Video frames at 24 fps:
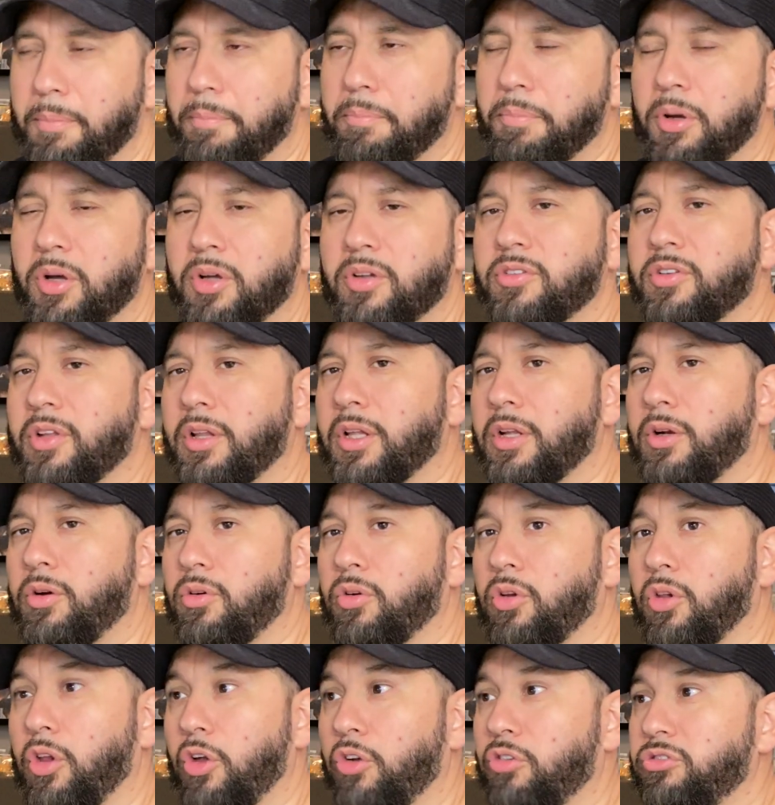books a little
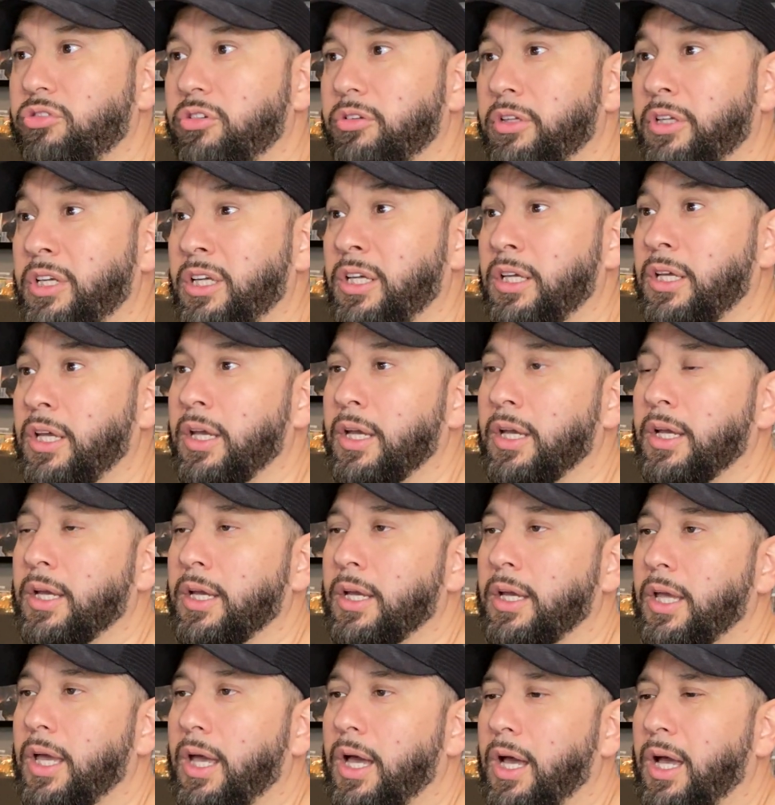closely,
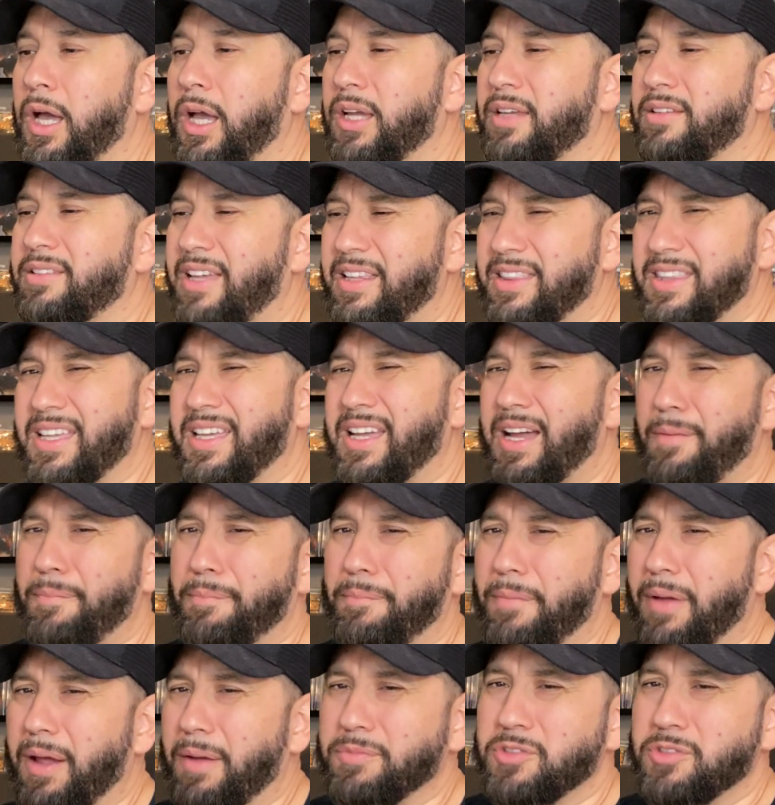because I think I'm